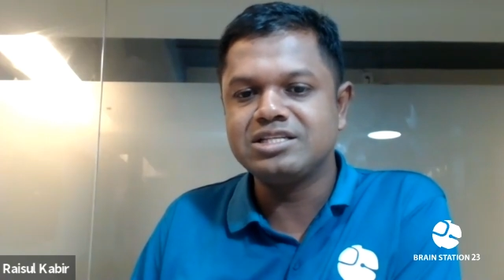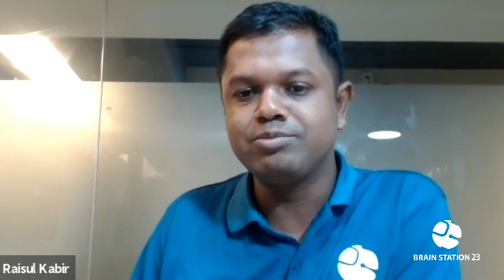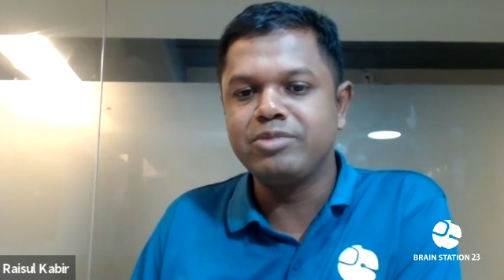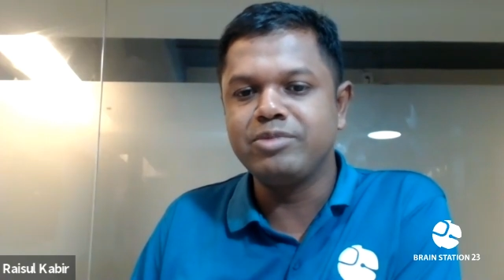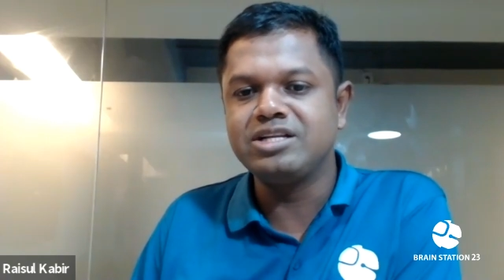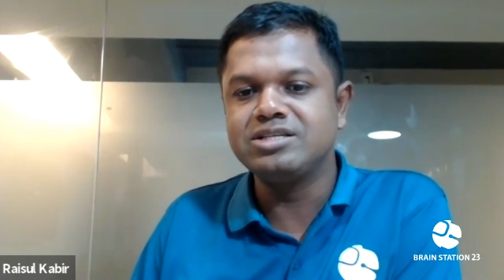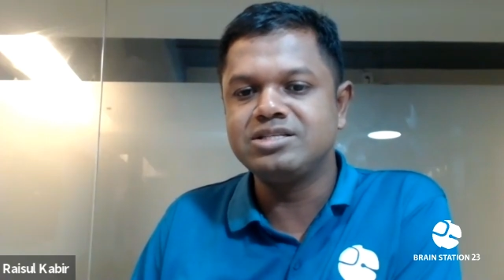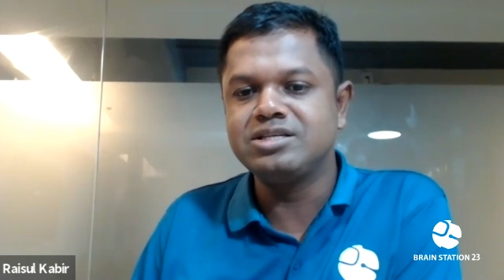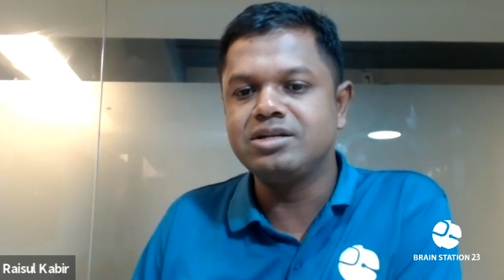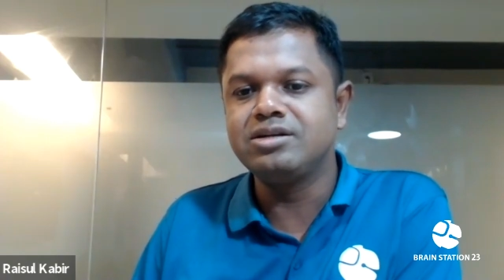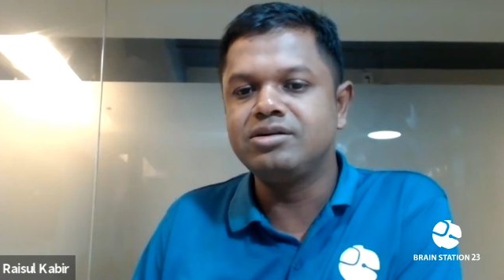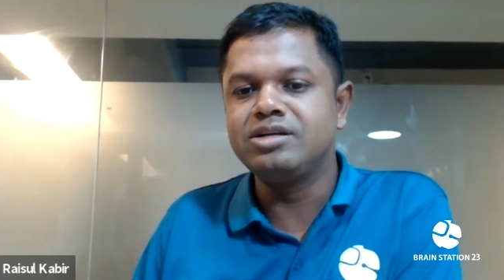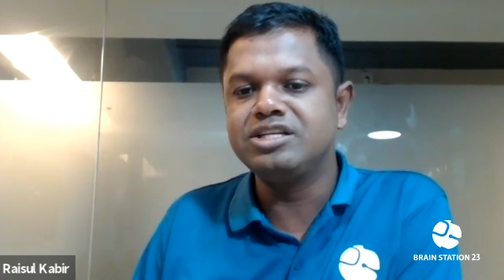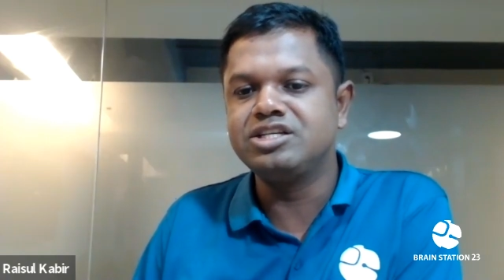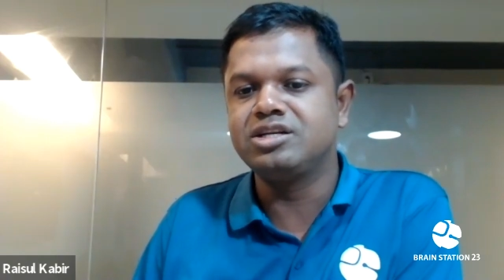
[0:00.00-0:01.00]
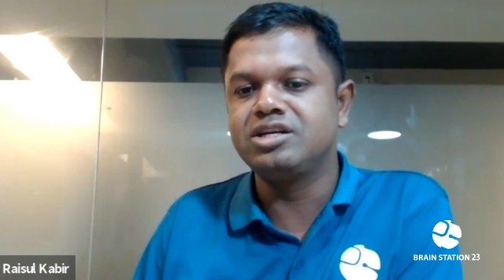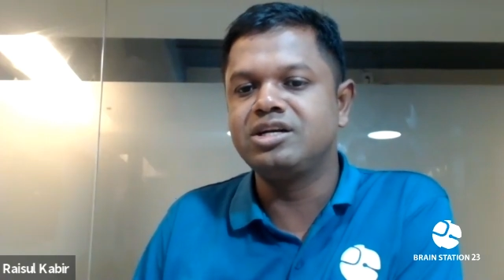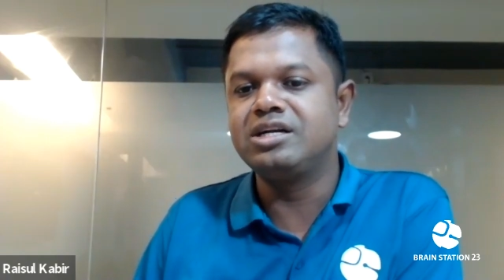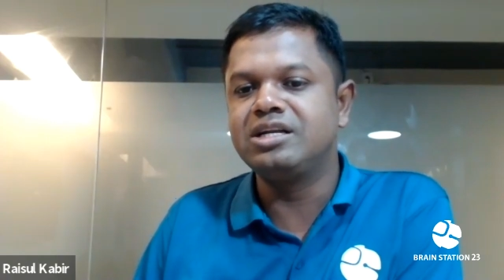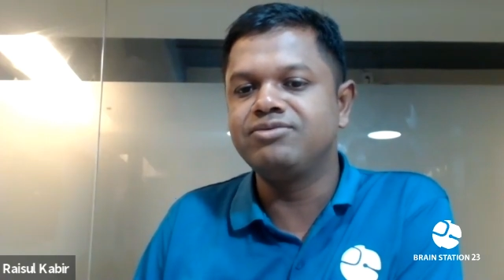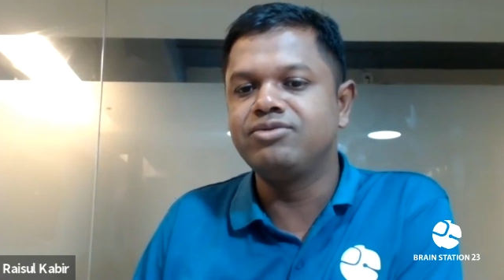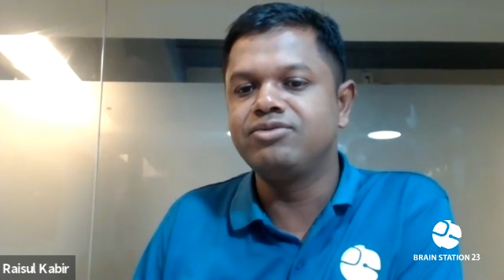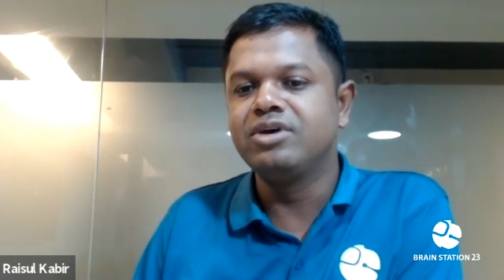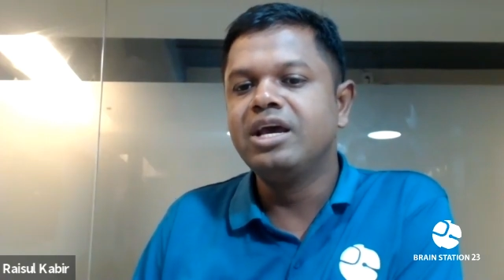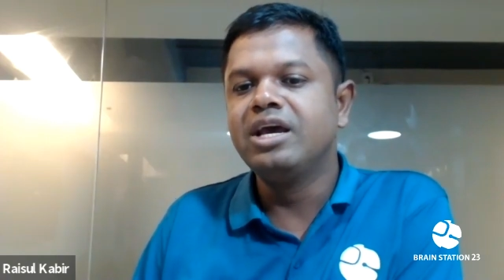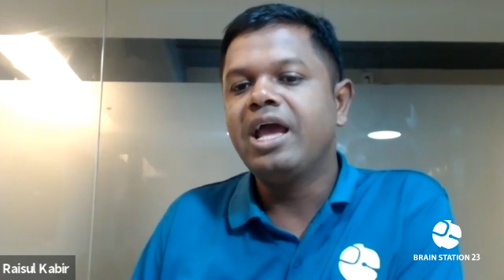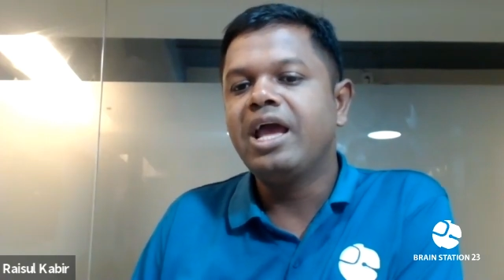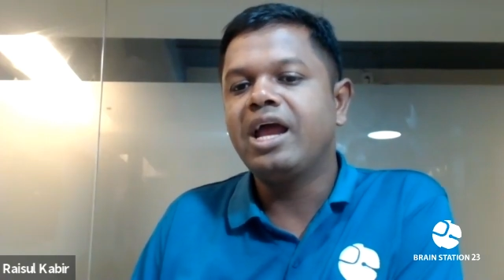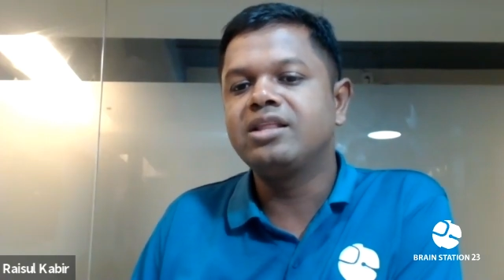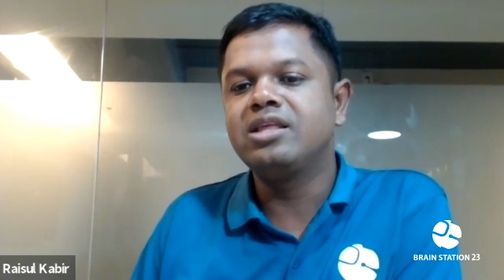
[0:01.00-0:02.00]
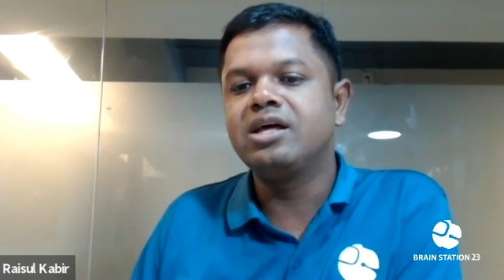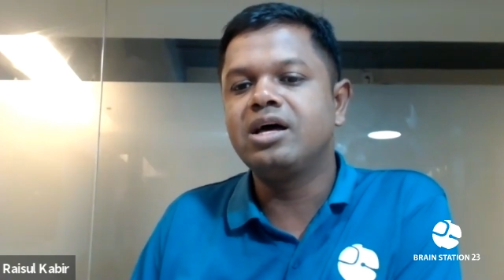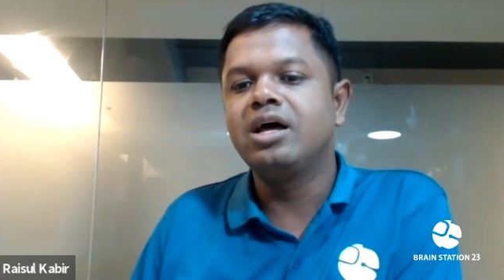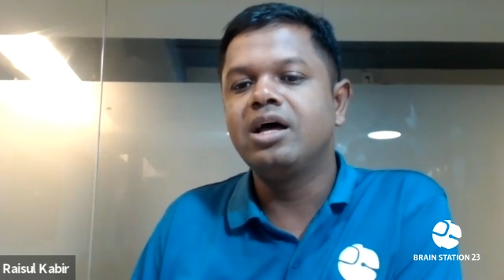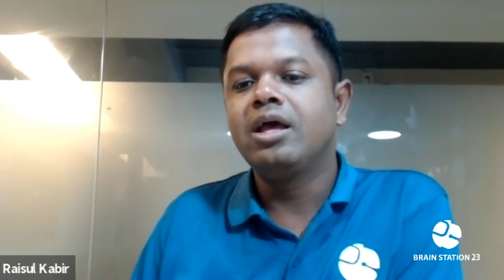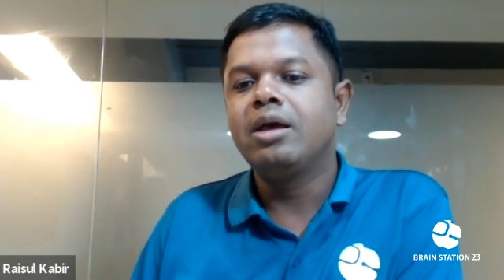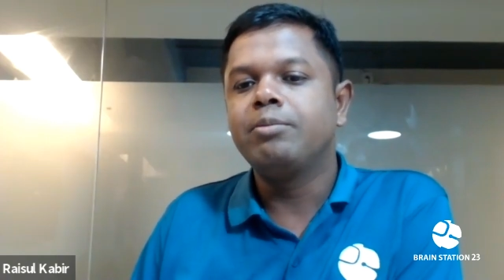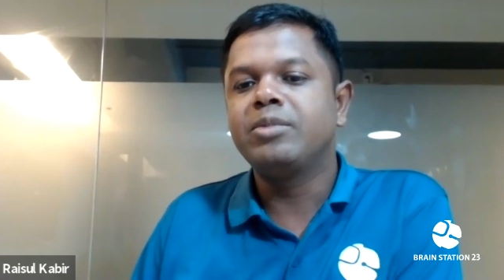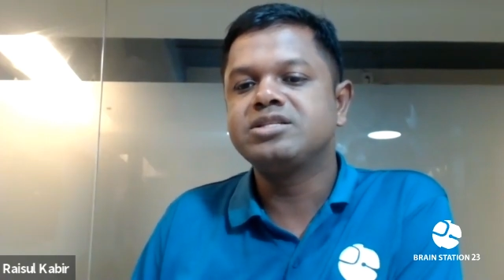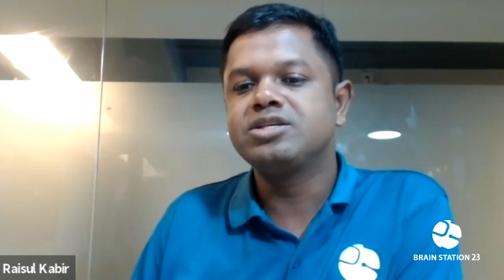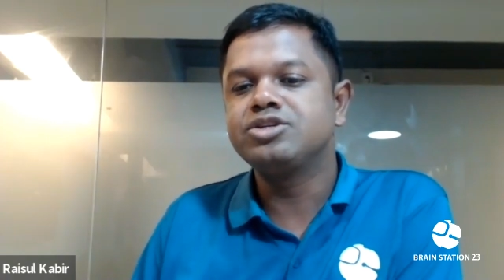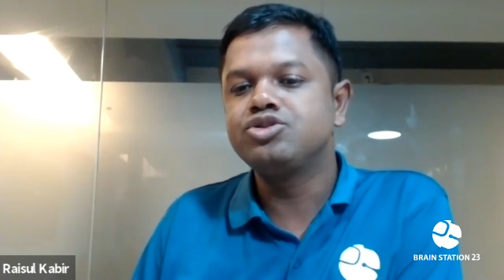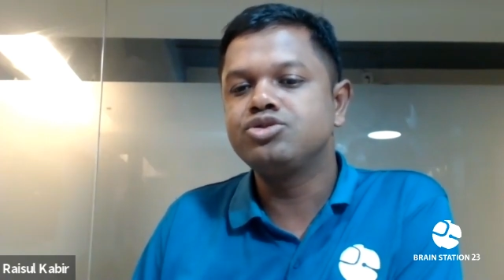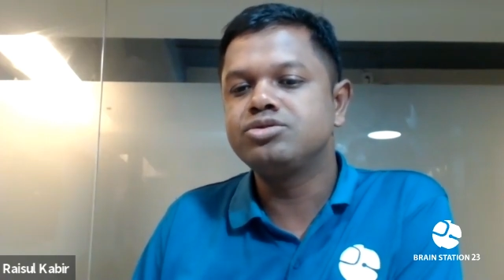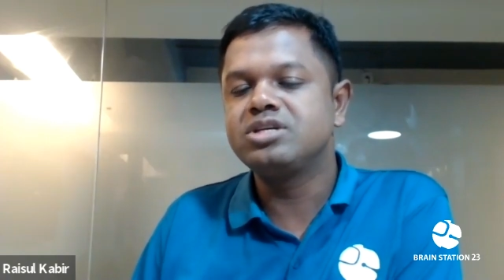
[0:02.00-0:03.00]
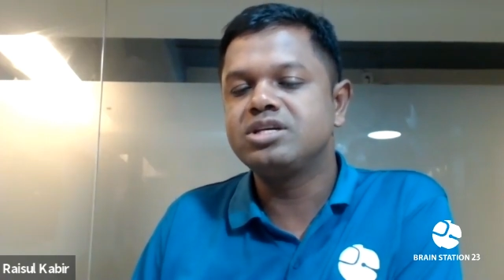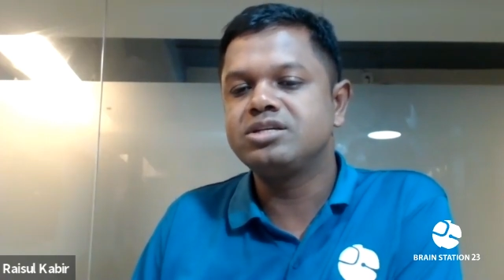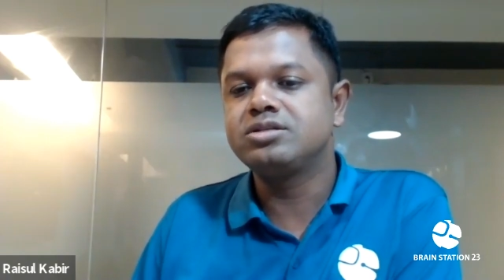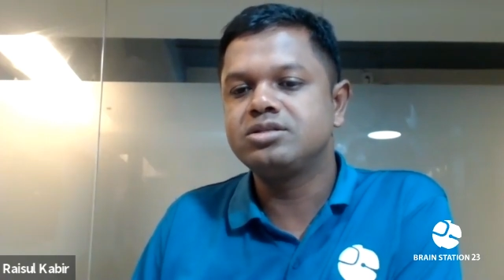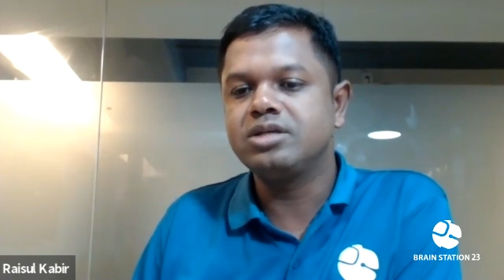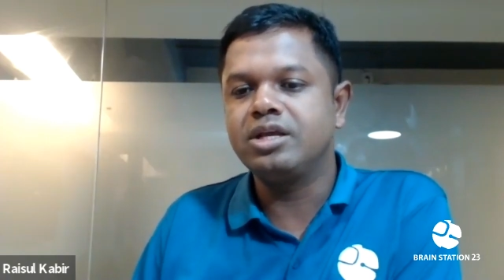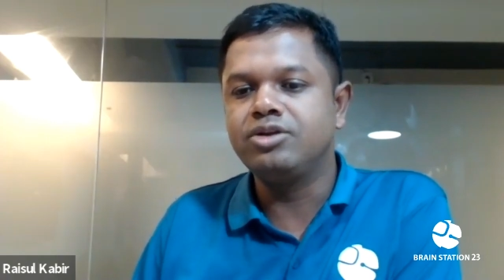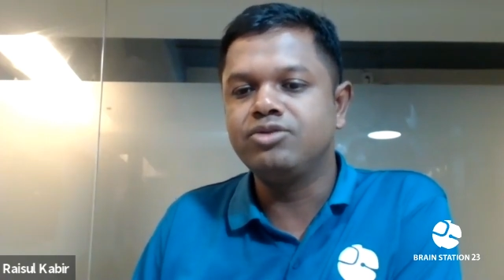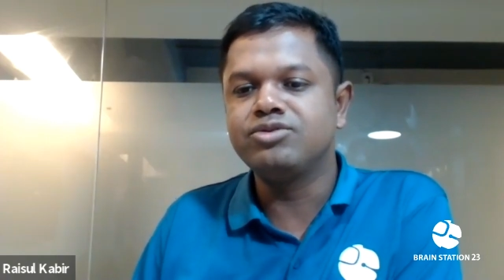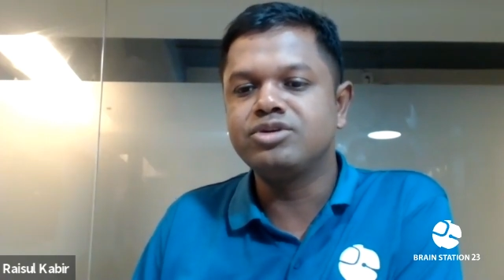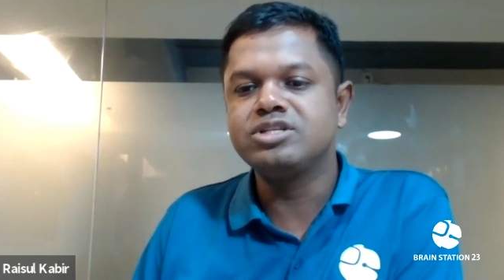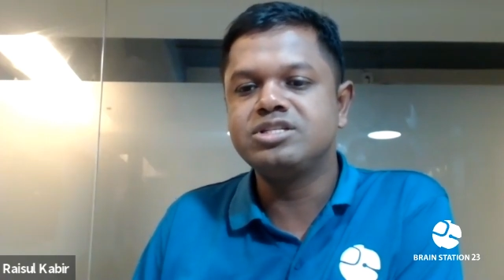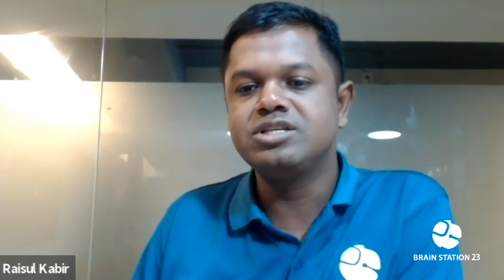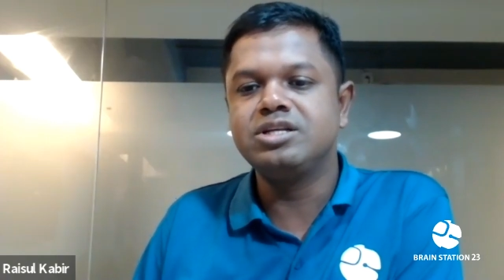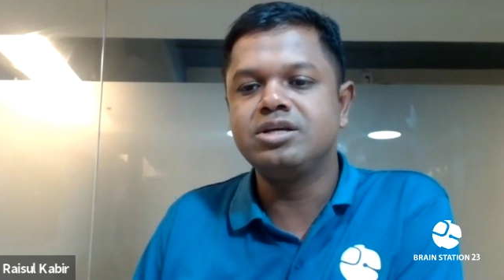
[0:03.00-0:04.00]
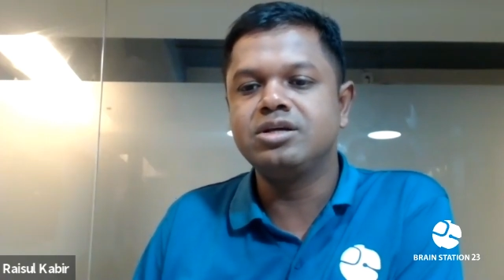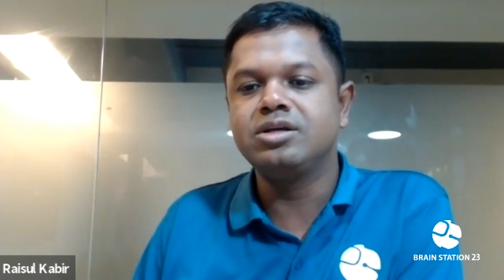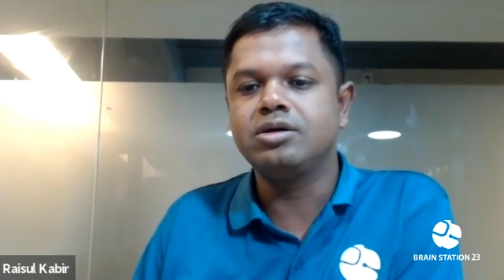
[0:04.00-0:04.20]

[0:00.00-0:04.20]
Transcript: Medicine, Regenerative at the Massachusetts University,